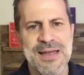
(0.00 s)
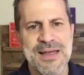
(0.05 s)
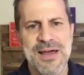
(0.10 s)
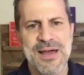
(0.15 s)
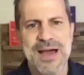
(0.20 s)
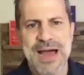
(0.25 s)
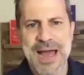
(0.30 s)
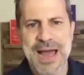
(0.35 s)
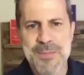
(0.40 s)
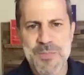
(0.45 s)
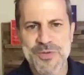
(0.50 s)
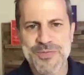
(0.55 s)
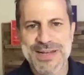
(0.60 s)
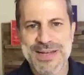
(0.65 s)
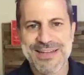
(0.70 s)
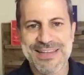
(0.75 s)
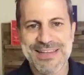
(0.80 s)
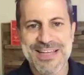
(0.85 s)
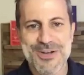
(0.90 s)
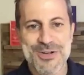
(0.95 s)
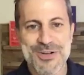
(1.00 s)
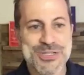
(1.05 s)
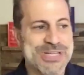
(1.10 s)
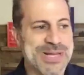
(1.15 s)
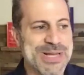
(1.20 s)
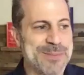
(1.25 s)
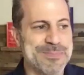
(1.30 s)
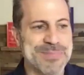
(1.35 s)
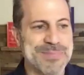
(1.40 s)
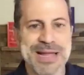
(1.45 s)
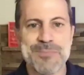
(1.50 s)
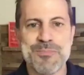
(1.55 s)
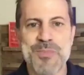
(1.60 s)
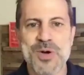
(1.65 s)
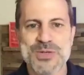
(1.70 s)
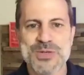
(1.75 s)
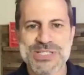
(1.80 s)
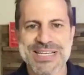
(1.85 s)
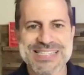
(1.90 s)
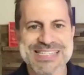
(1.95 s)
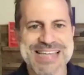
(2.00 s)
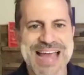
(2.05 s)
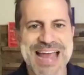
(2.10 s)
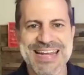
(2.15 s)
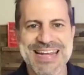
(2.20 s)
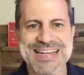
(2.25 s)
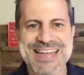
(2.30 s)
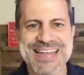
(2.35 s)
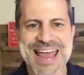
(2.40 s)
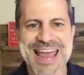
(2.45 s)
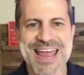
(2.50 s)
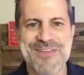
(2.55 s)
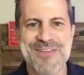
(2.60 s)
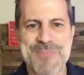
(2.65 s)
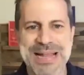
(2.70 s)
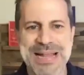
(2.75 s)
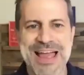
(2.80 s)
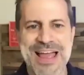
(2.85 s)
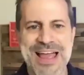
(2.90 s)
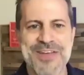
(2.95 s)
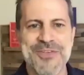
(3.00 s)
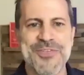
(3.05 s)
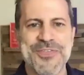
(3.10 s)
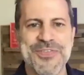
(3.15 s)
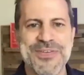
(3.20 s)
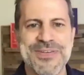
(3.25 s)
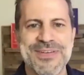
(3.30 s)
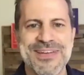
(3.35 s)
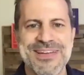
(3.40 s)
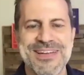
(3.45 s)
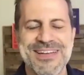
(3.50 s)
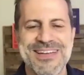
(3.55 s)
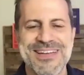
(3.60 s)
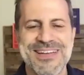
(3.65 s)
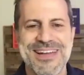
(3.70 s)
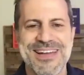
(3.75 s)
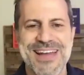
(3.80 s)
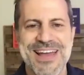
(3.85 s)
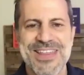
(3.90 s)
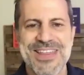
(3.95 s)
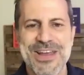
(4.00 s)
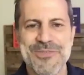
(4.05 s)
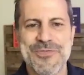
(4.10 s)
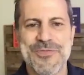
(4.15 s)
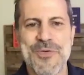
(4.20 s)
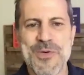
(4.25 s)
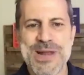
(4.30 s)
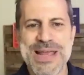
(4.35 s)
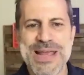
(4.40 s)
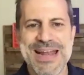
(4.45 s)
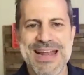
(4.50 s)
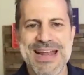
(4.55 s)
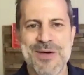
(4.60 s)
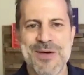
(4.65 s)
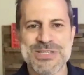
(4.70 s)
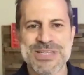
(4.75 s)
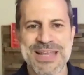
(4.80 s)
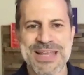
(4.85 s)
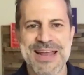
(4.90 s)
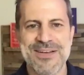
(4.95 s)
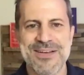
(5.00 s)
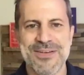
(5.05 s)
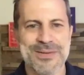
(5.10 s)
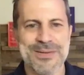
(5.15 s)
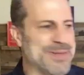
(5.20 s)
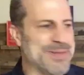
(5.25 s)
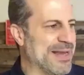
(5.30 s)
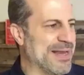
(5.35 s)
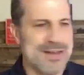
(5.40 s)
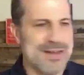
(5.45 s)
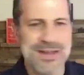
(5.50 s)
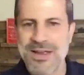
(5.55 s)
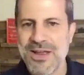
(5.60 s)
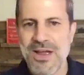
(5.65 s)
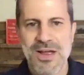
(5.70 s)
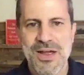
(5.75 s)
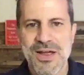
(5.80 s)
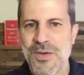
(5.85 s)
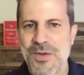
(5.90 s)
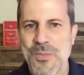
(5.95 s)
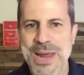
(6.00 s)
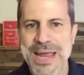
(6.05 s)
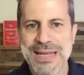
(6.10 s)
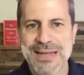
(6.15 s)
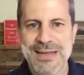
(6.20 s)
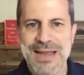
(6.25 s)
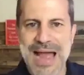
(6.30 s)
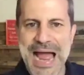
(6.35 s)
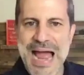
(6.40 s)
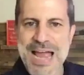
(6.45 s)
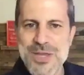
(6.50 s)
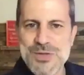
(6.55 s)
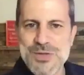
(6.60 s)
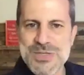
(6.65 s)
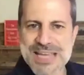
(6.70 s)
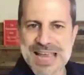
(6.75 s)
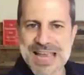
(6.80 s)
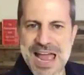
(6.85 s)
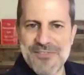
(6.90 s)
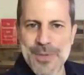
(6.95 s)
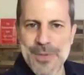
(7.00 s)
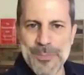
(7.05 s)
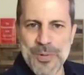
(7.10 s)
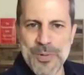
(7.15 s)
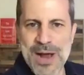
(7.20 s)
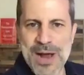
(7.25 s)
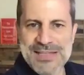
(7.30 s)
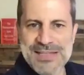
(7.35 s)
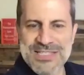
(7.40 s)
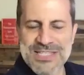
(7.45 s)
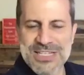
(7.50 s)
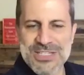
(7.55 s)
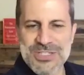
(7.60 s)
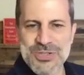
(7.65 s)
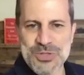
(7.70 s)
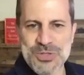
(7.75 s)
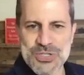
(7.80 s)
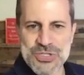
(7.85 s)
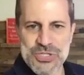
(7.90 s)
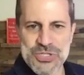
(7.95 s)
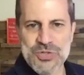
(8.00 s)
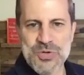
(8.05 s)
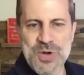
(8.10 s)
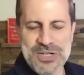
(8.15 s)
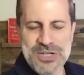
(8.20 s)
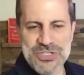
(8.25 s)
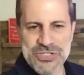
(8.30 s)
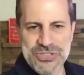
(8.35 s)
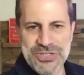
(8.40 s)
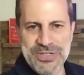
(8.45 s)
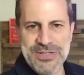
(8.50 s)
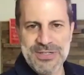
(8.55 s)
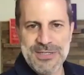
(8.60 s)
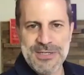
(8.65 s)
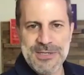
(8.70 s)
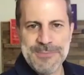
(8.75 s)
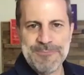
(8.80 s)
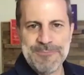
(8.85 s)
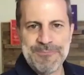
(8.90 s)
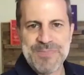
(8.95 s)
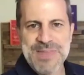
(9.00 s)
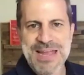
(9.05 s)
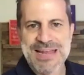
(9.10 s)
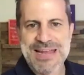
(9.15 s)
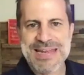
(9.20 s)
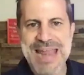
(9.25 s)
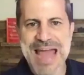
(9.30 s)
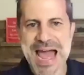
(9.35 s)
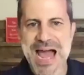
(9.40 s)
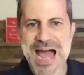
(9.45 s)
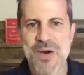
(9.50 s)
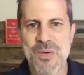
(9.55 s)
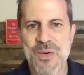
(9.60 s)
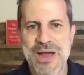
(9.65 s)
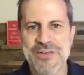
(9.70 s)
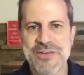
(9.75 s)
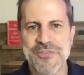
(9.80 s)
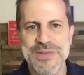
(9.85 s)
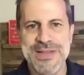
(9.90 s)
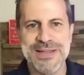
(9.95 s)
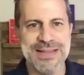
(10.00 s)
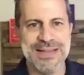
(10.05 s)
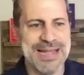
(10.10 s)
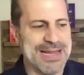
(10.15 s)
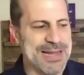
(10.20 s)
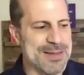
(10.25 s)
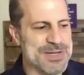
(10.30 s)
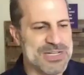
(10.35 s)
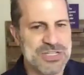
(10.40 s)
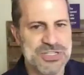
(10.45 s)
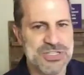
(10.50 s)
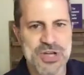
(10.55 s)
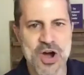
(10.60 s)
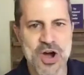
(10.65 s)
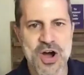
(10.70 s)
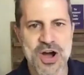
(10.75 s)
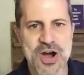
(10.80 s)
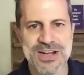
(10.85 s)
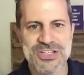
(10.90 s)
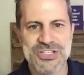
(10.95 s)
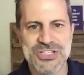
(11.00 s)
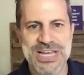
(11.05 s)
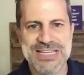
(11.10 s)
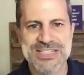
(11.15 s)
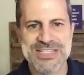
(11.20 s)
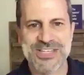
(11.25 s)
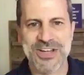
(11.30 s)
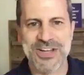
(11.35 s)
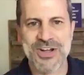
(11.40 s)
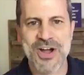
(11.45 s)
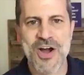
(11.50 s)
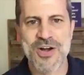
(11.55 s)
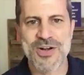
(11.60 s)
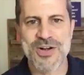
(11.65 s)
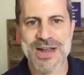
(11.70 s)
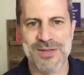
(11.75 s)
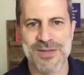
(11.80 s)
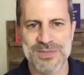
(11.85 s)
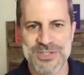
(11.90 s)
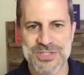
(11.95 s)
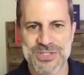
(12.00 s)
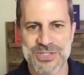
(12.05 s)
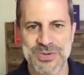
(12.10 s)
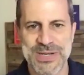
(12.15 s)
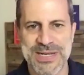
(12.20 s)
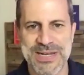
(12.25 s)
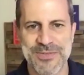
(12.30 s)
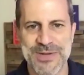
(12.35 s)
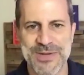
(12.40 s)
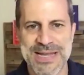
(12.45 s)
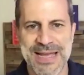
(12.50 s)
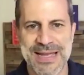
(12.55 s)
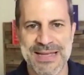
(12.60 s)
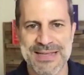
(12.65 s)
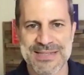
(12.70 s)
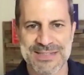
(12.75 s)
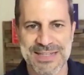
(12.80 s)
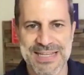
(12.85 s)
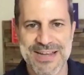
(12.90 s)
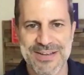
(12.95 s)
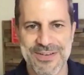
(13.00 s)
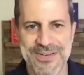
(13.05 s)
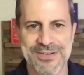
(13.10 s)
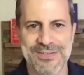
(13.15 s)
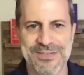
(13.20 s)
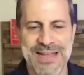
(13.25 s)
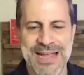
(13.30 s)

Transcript: I moved into leadership like most exciting day of my life. And then 48 hours later, I'm like, wait, I used to have a process or a structure. Now I feel like I'm a dog chasing a car down the street every day as a leader.